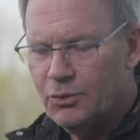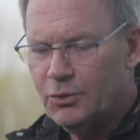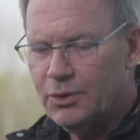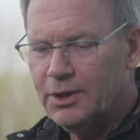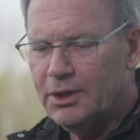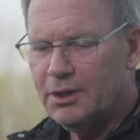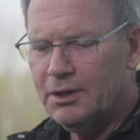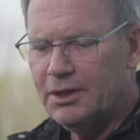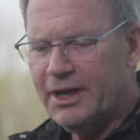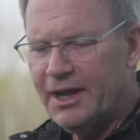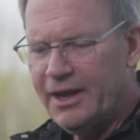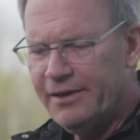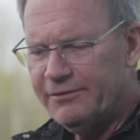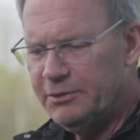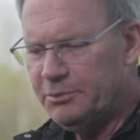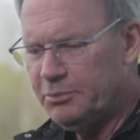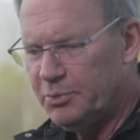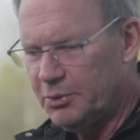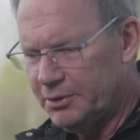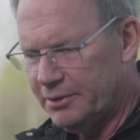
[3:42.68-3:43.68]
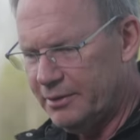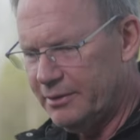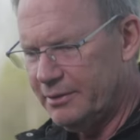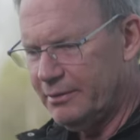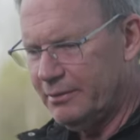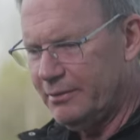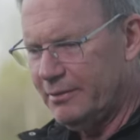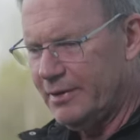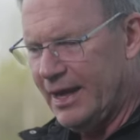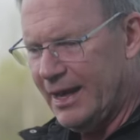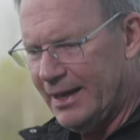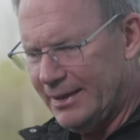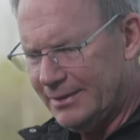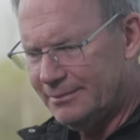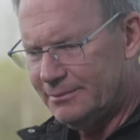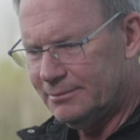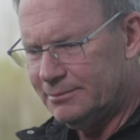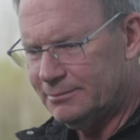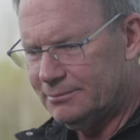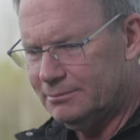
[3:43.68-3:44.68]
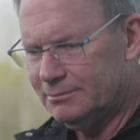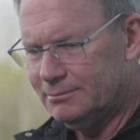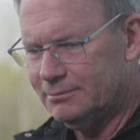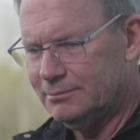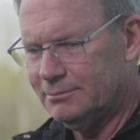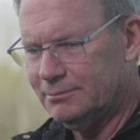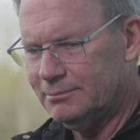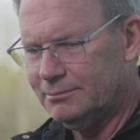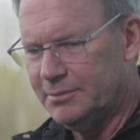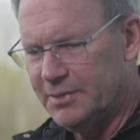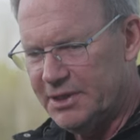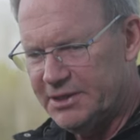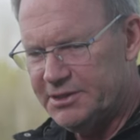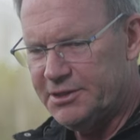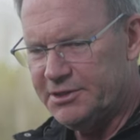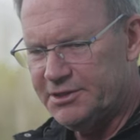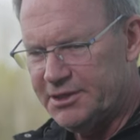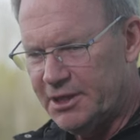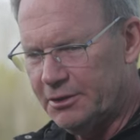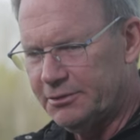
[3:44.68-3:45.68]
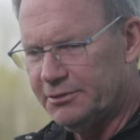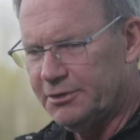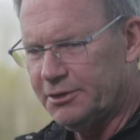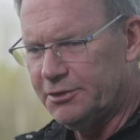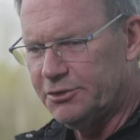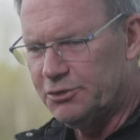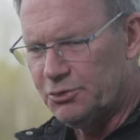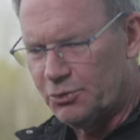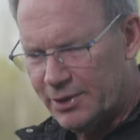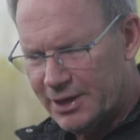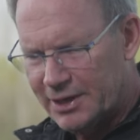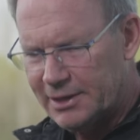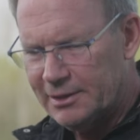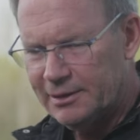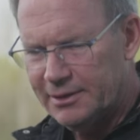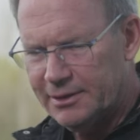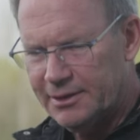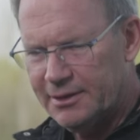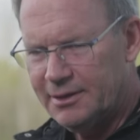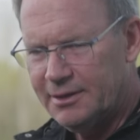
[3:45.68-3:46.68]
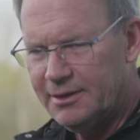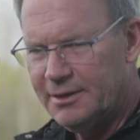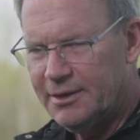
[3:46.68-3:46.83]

Well, I haven't put that message out there directly.